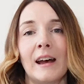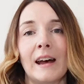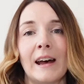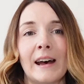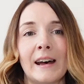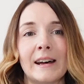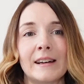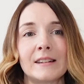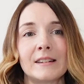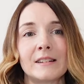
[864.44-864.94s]

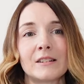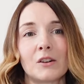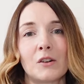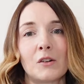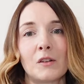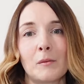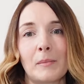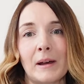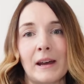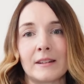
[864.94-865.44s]
And
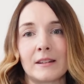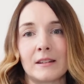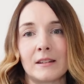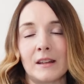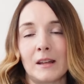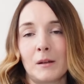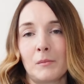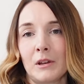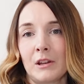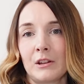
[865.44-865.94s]
on the pattern
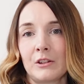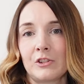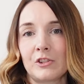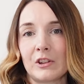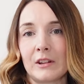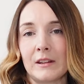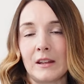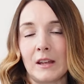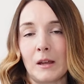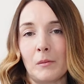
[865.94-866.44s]
image
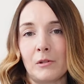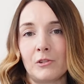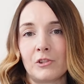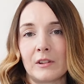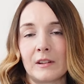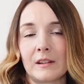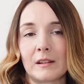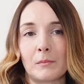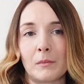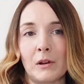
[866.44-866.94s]
and the image
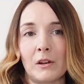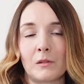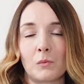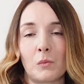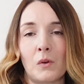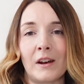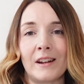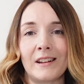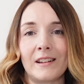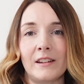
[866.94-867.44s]
that's most
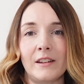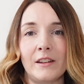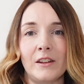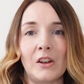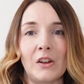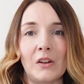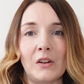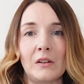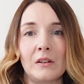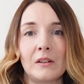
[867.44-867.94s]

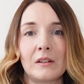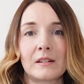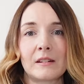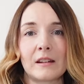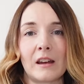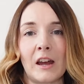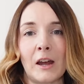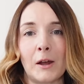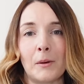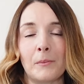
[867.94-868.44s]
widely used,
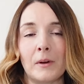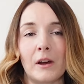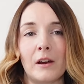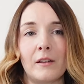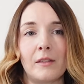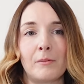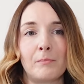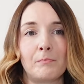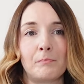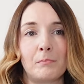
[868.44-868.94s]

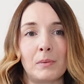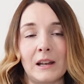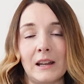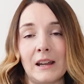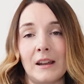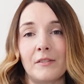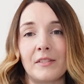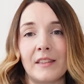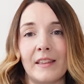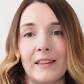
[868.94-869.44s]
I
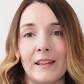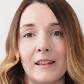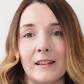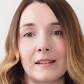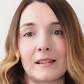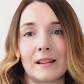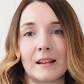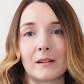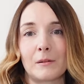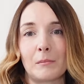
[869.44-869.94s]
believe that
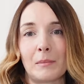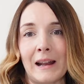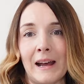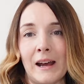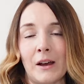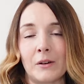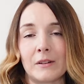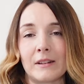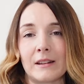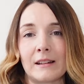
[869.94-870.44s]
this
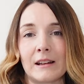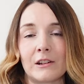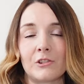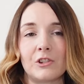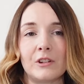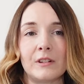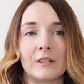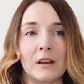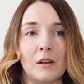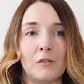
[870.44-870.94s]
blouse is
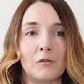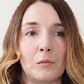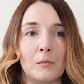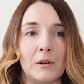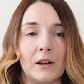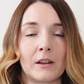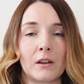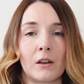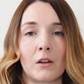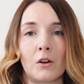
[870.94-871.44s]
actually sewn from
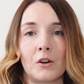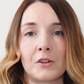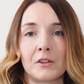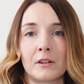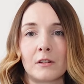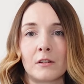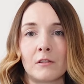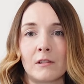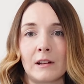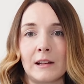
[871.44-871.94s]
like a
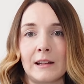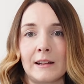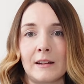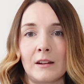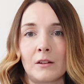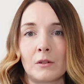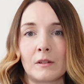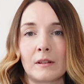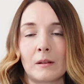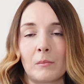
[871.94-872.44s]
cotton or a
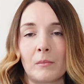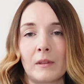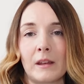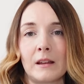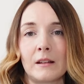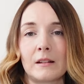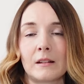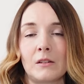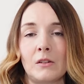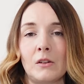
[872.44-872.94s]
linen or
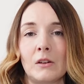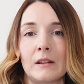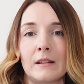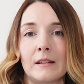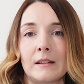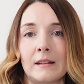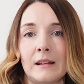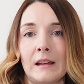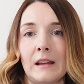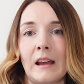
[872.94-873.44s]
something. So you can
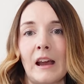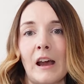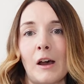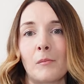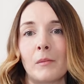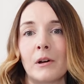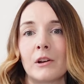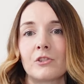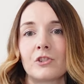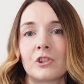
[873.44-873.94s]
see how
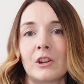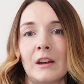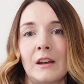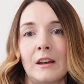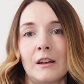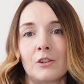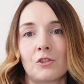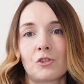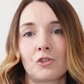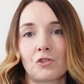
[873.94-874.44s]
much
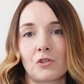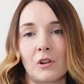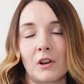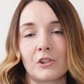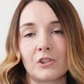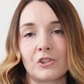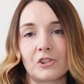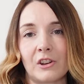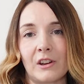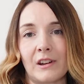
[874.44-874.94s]

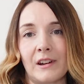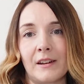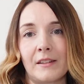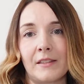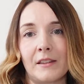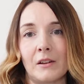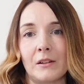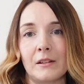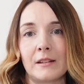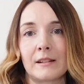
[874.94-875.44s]
structure
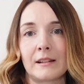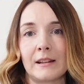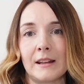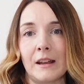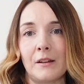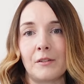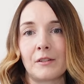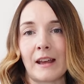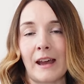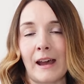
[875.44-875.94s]
those
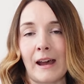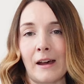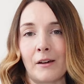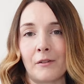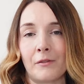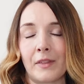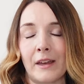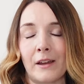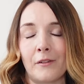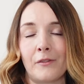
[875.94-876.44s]
sleeves
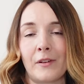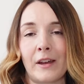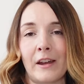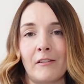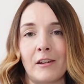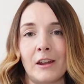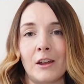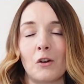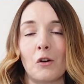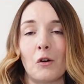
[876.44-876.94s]
have. They're
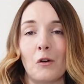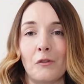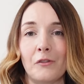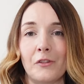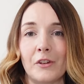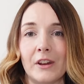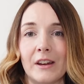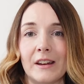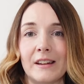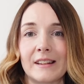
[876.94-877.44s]
very
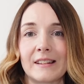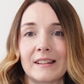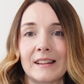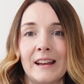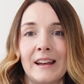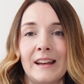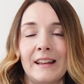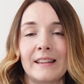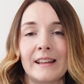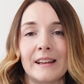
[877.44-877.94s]
obvious.
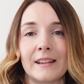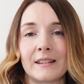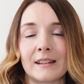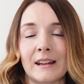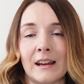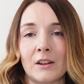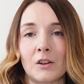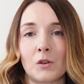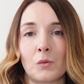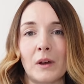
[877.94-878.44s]
They
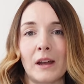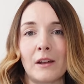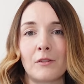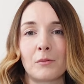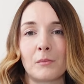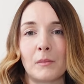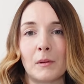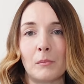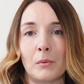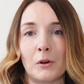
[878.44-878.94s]
stand away
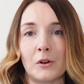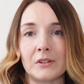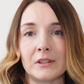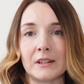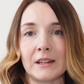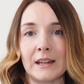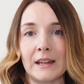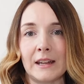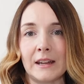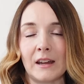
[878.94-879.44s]
from the
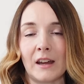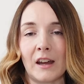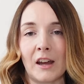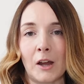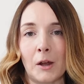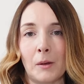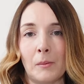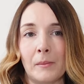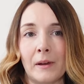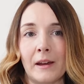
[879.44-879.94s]
body,
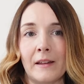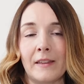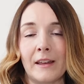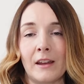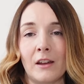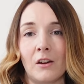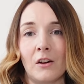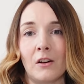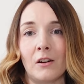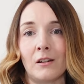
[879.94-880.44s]
and
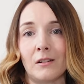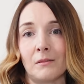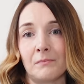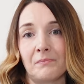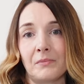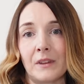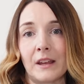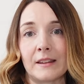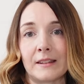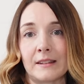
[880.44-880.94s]
they are
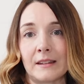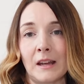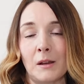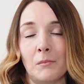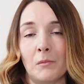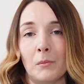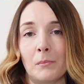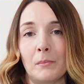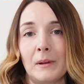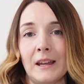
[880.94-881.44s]
a
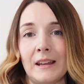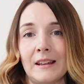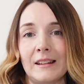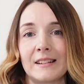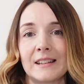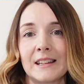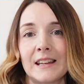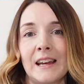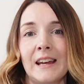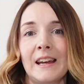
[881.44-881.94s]
statement
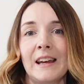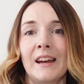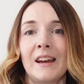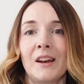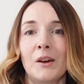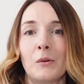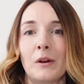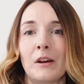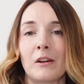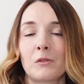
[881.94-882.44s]
piece.
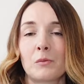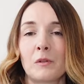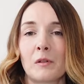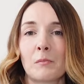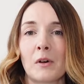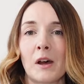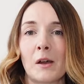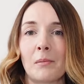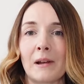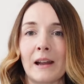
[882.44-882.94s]
Whereas with
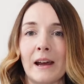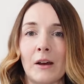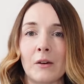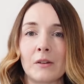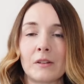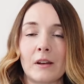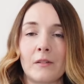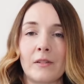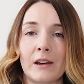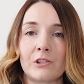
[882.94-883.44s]
my
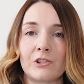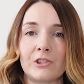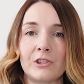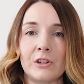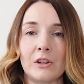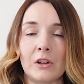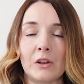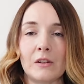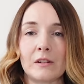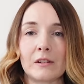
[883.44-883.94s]
blouse, I've
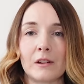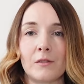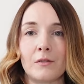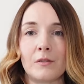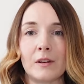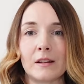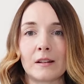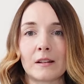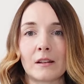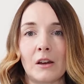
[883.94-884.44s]
actually used a
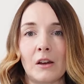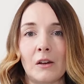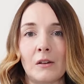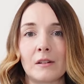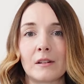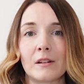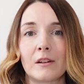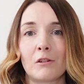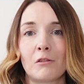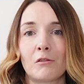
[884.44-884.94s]

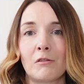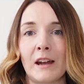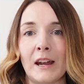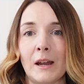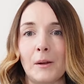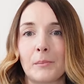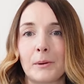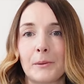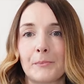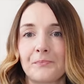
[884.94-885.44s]
viscose
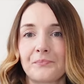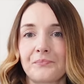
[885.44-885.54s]
crepe.